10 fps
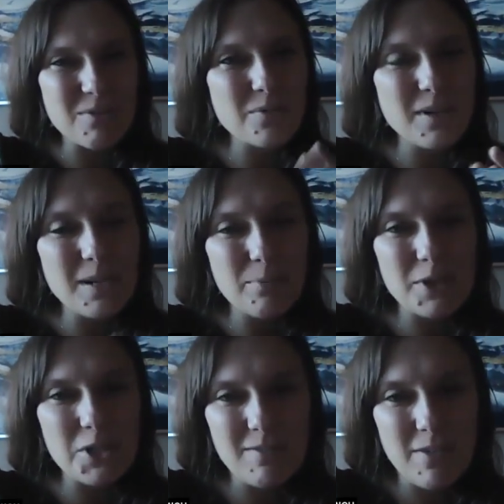We're really
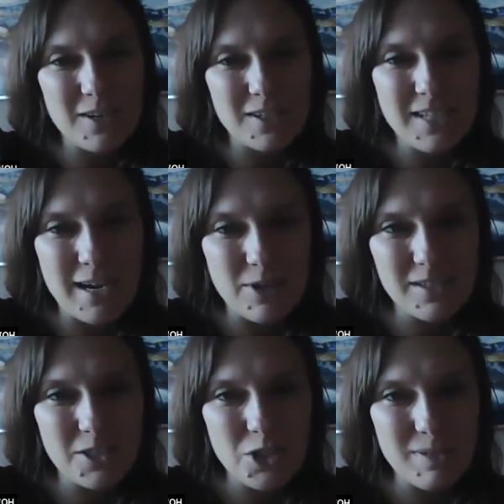appreciative of your time
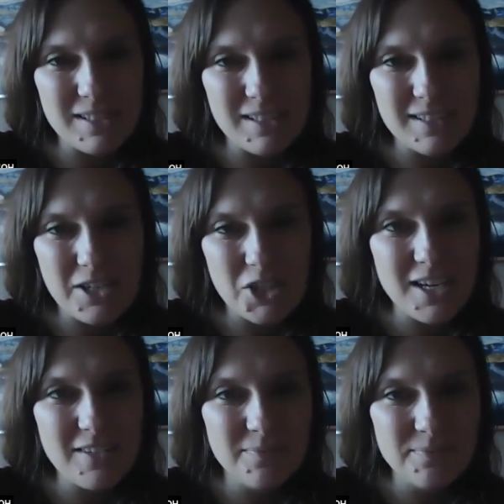during such a busy
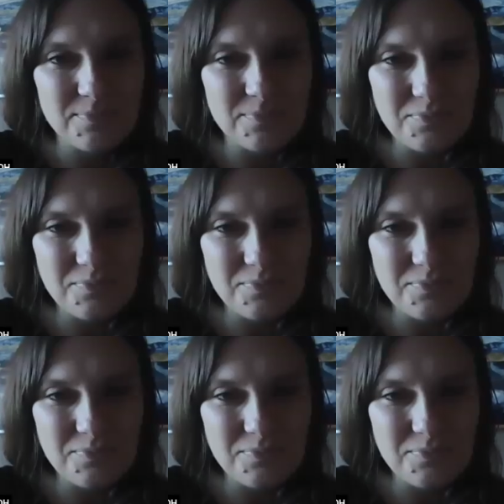session.